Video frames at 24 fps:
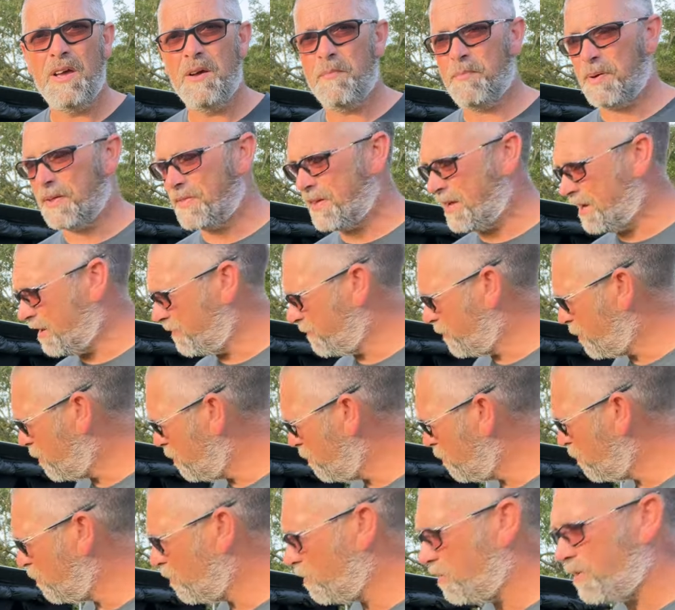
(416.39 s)
But then I've got
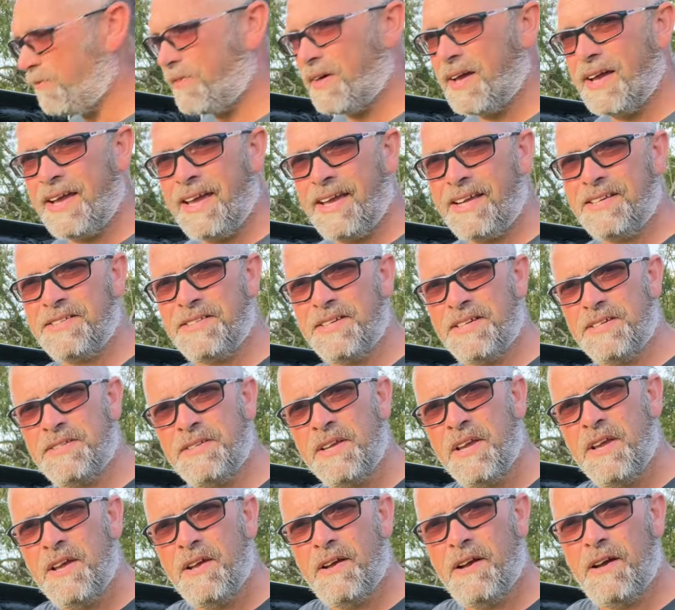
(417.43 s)
all of that excess
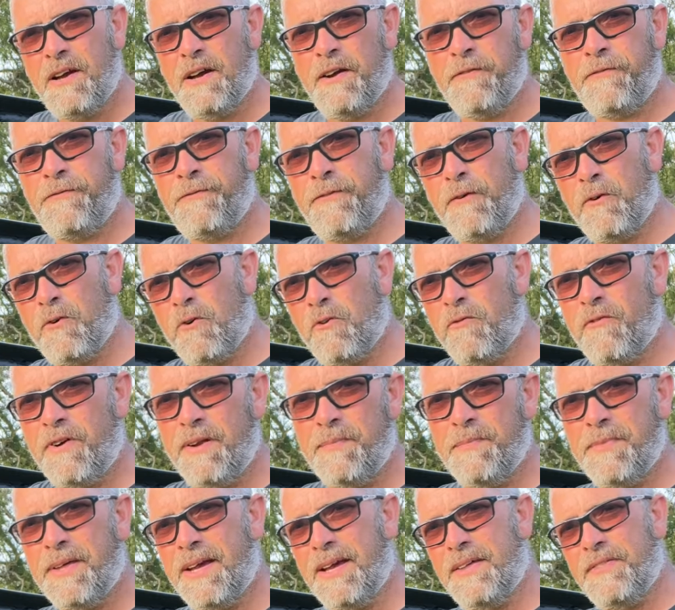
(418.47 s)
floor
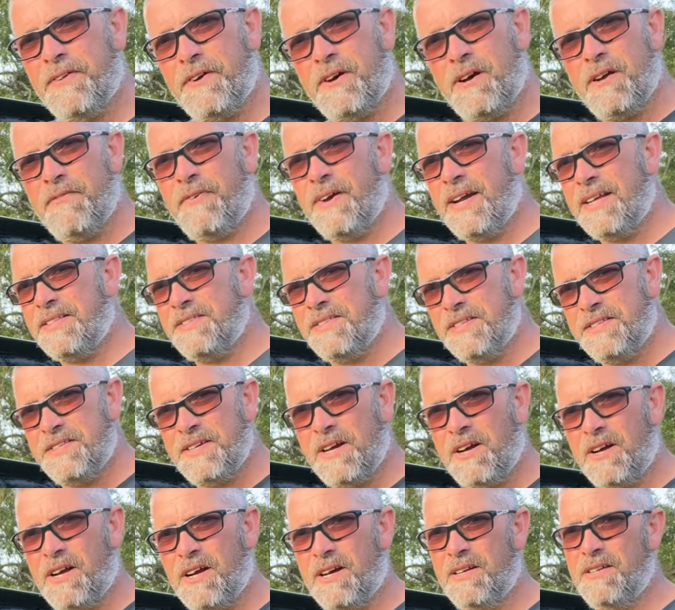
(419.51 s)
rim there that I've had to
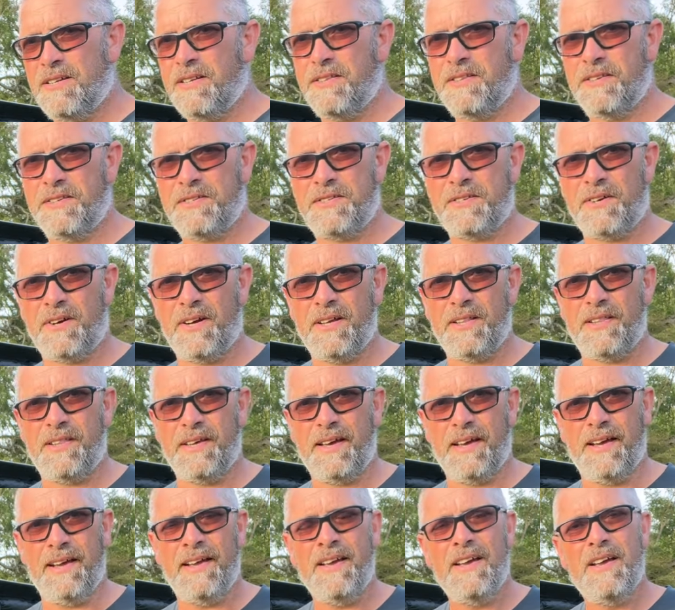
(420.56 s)
tuck under the side
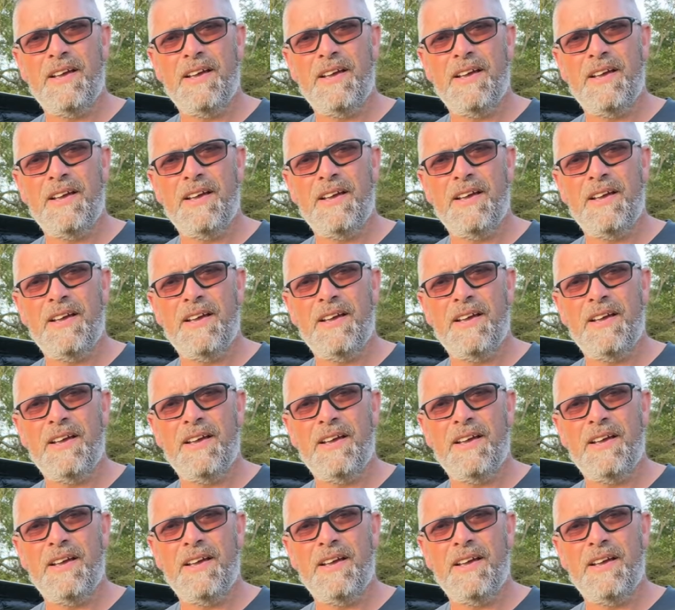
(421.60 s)
there.